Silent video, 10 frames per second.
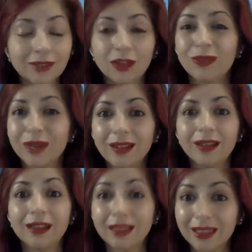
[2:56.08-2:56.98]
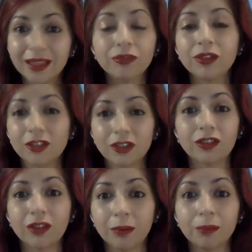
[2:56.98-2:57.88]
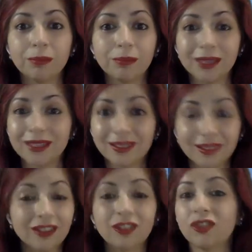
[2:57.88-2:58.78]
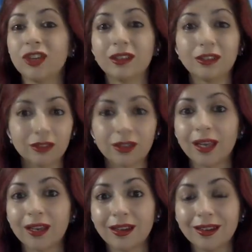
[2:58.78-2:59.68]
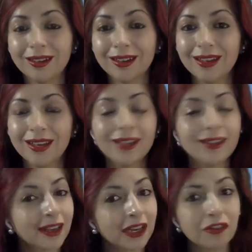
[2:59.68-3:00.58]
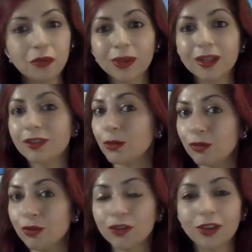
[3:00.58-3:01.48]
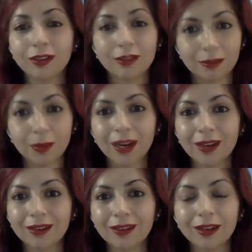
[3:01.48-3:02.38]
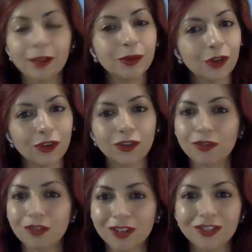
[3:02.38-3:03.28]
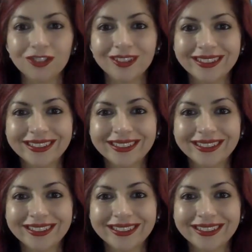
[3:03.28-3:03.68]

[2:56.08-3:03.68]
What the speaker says: really lift each other up in this industry and this society. Take care, everyone. That's all for today. This is Monica, and I'll be talking to you very soon.